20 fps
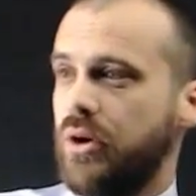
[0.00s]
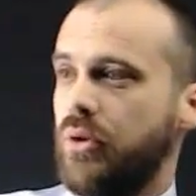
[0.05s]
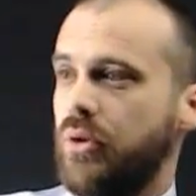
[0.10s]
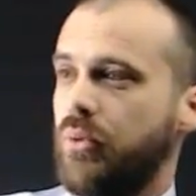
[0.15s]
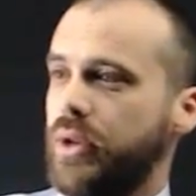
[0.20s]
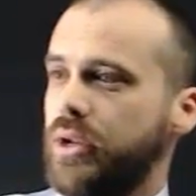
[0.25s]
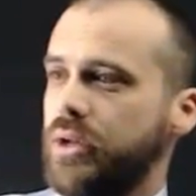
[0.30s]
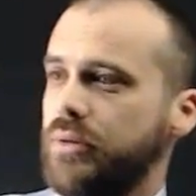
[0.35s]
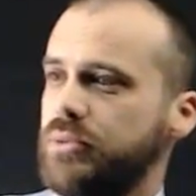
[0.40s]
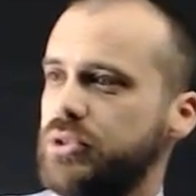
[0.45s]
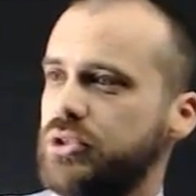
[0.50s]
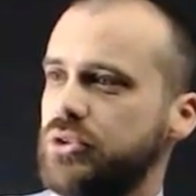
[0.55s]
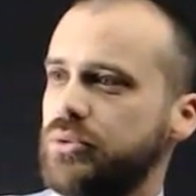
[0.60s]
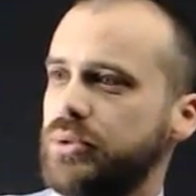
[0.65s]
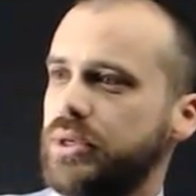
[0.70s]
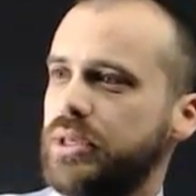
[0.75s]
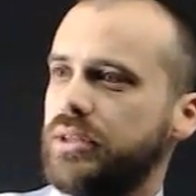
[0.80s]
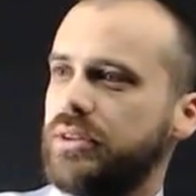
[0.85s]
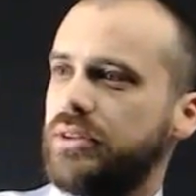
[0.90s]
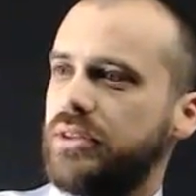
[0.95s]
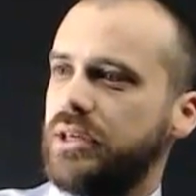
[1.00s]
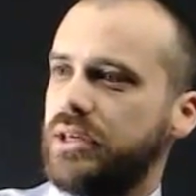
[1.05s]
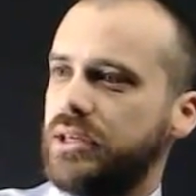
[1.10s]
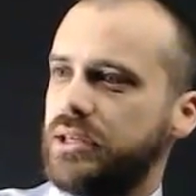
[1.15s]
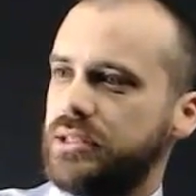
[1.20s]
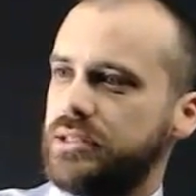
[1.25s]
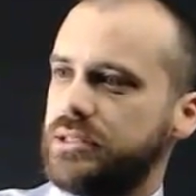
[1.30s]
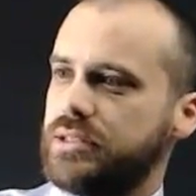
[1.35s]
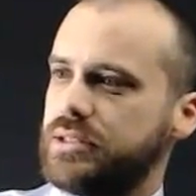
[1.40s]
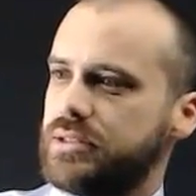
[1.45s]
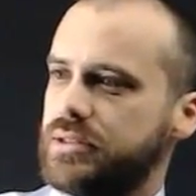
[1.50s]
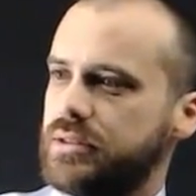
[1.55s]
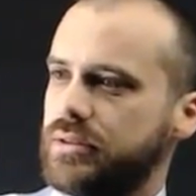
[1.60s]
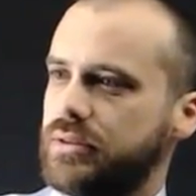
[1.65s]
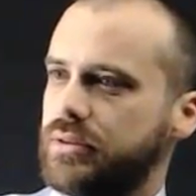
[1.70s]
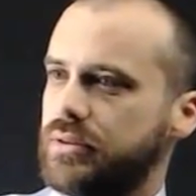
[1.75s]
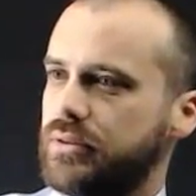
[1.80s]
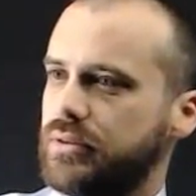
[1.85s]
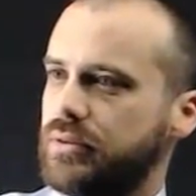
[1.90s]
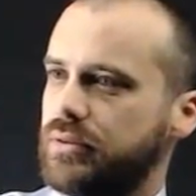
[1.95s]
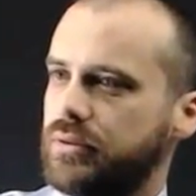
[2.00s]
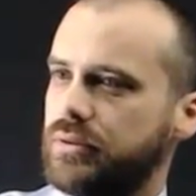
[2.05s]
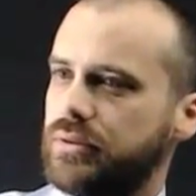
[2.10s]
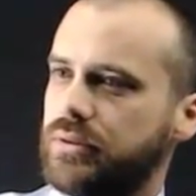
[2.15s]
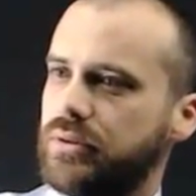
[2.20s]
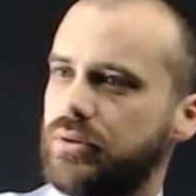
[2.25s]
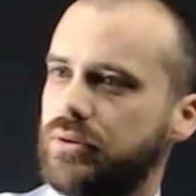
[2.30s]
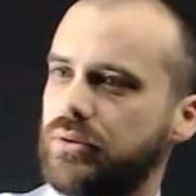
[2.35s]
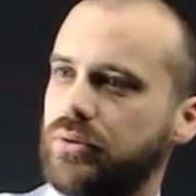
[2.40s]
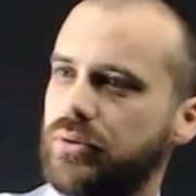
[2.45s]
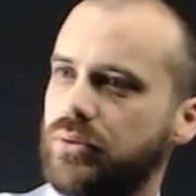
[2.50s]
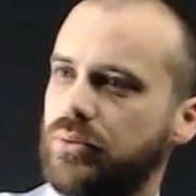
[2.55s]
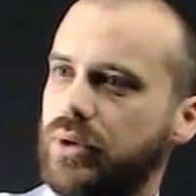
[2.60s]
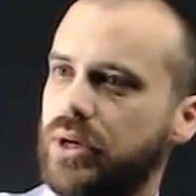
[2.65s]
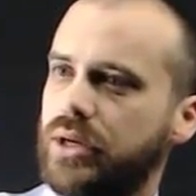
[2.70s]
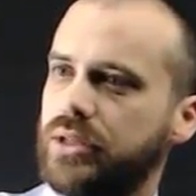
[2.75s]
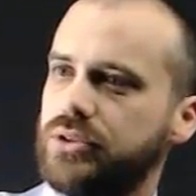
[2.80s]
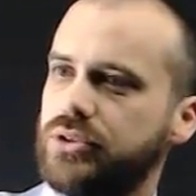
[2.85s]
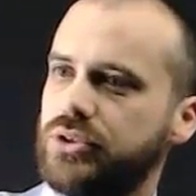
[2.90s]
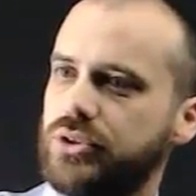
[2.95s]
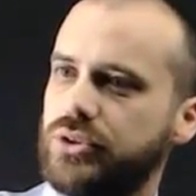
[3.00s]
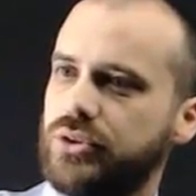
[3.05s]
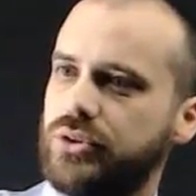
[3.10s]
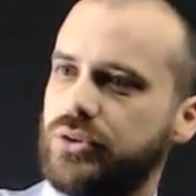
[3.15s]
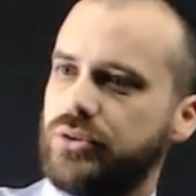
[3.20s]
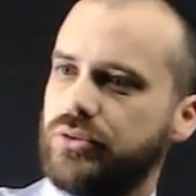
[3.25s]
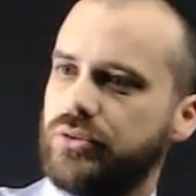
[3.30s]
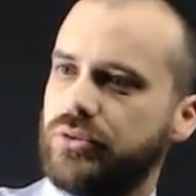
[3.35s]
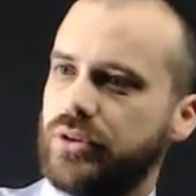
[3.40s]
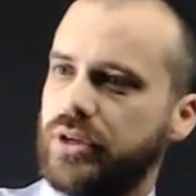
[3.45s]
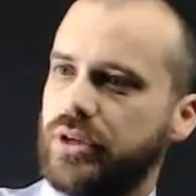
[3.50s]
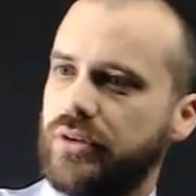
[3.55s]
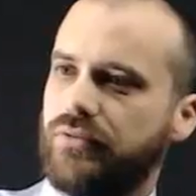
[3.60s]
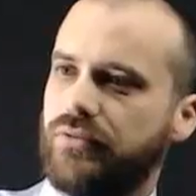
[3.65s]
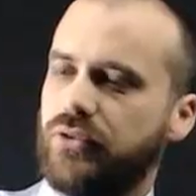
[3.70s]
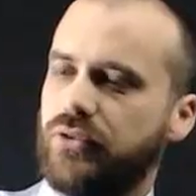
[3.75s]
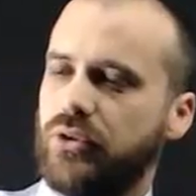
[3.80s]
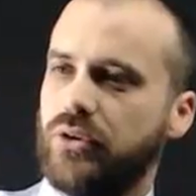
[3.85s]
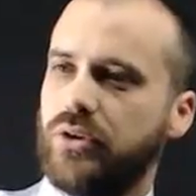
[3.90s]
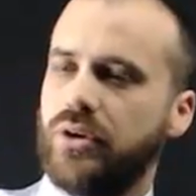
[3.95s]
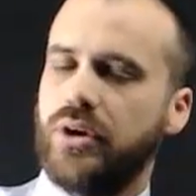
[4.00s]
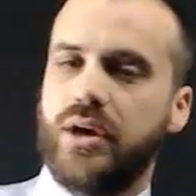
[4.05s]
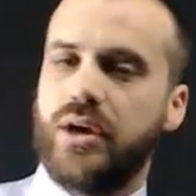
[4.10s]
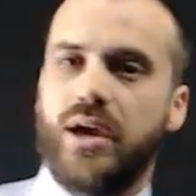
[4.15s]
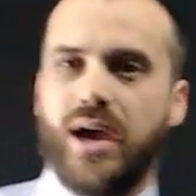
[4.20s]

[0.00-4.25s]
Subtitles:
When I'm doing this, one, two, three, four,